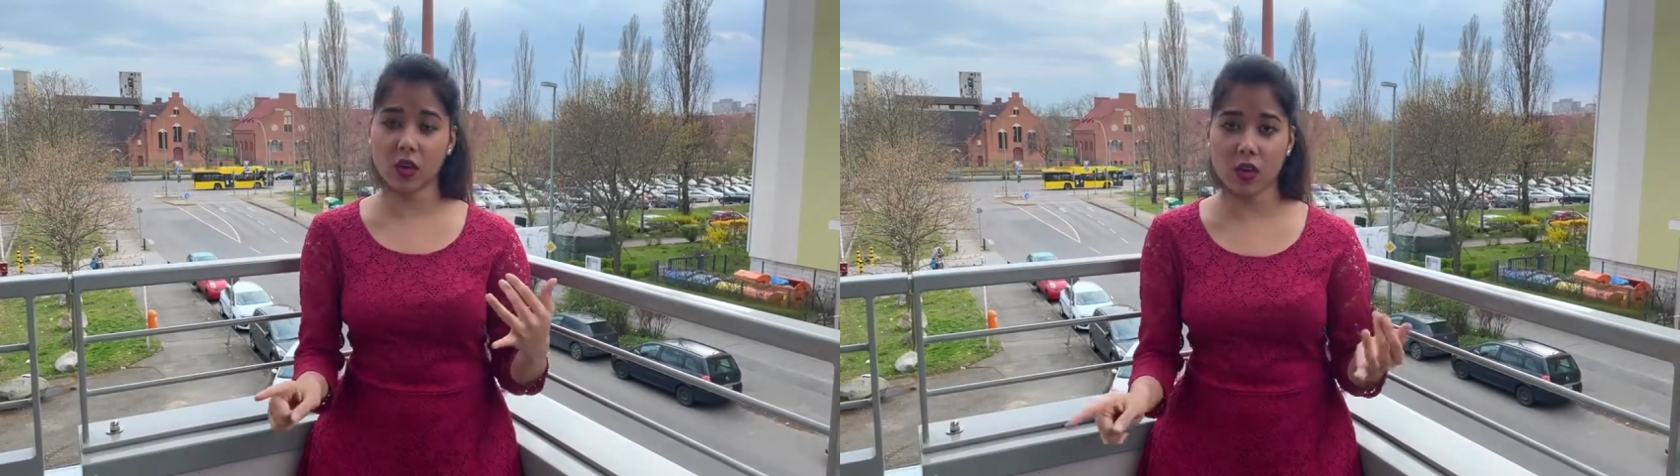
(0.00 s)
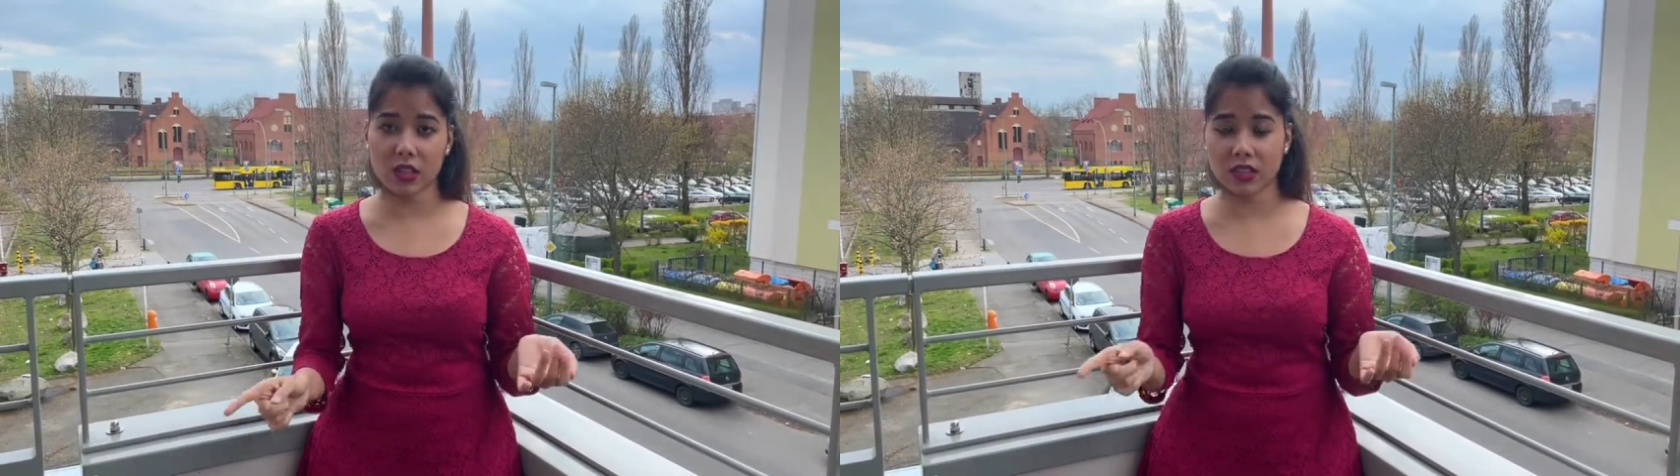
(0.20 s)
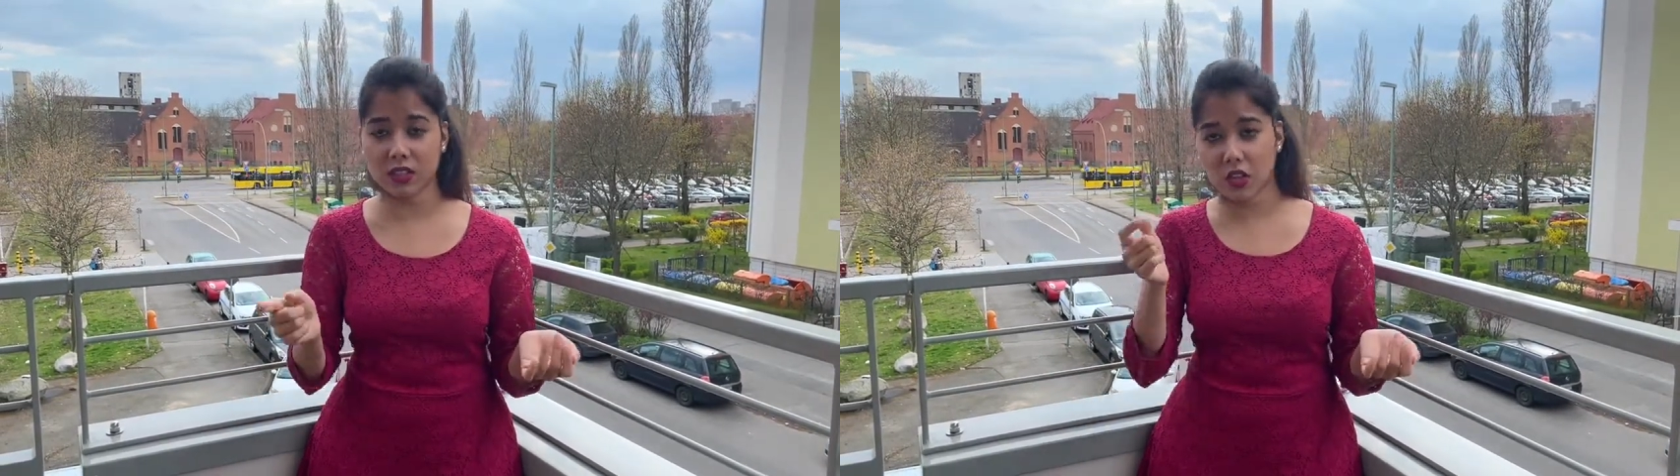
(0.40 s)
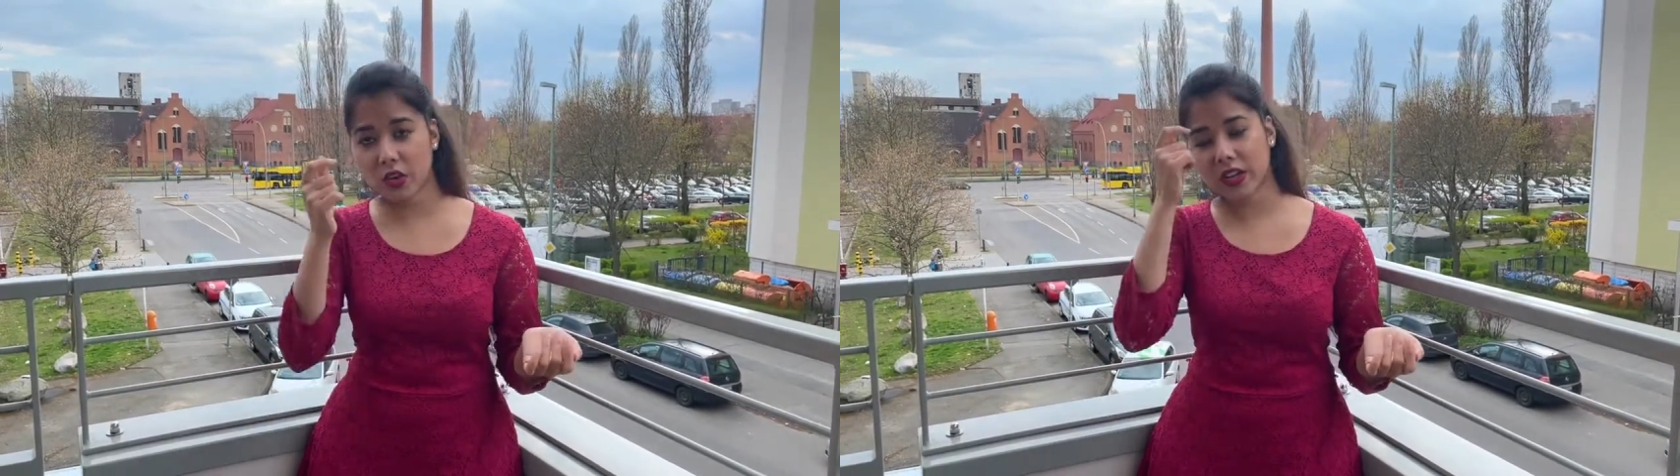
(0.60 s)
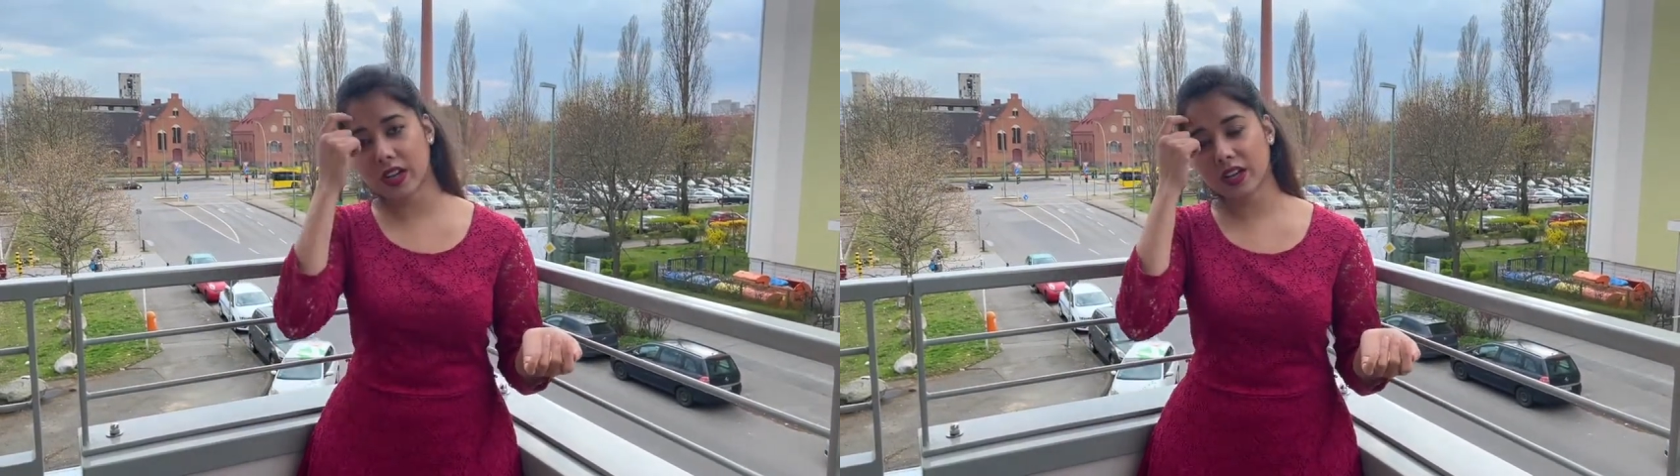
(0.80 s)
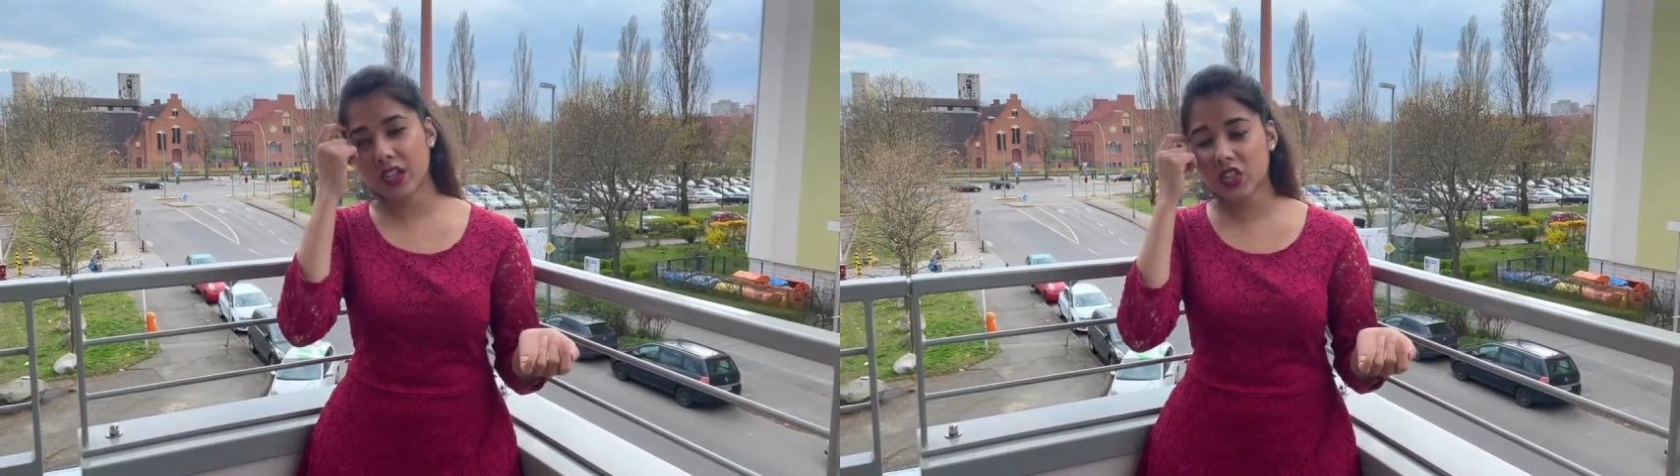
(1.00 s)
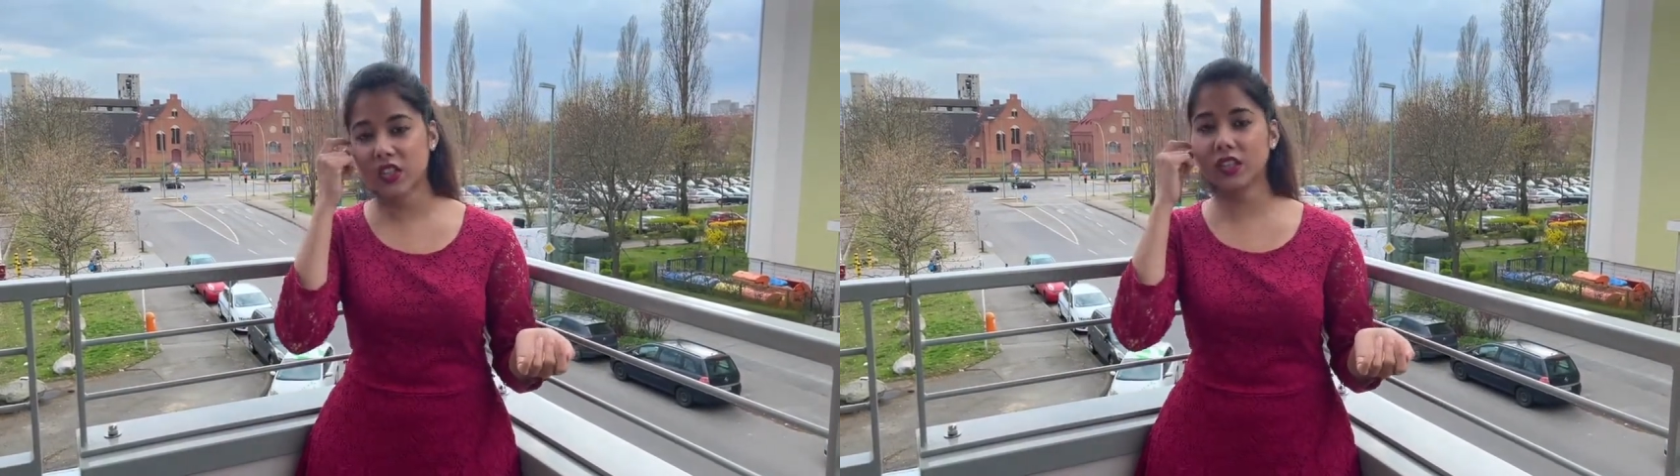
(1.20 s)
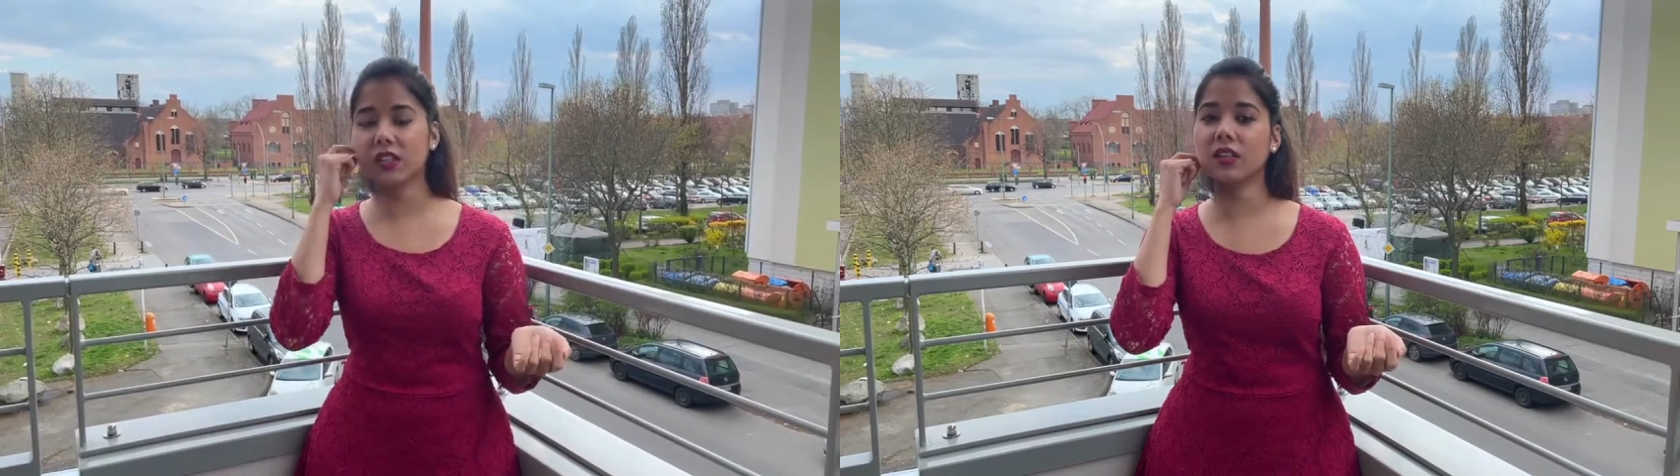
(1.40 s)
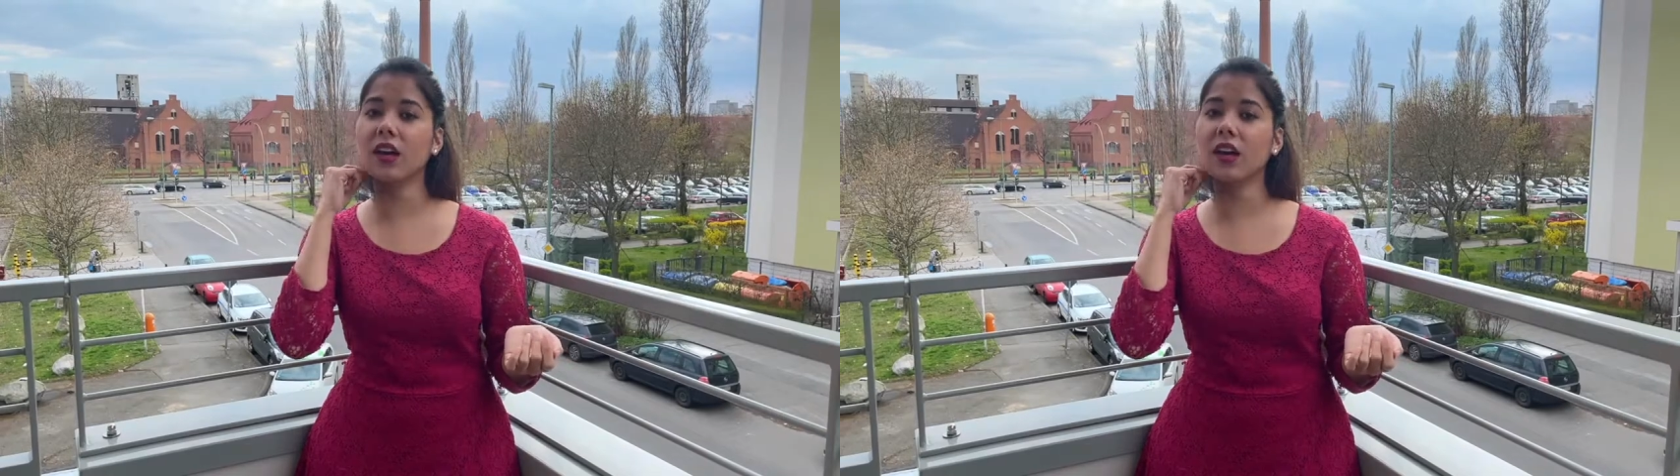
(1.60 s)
all your kitchen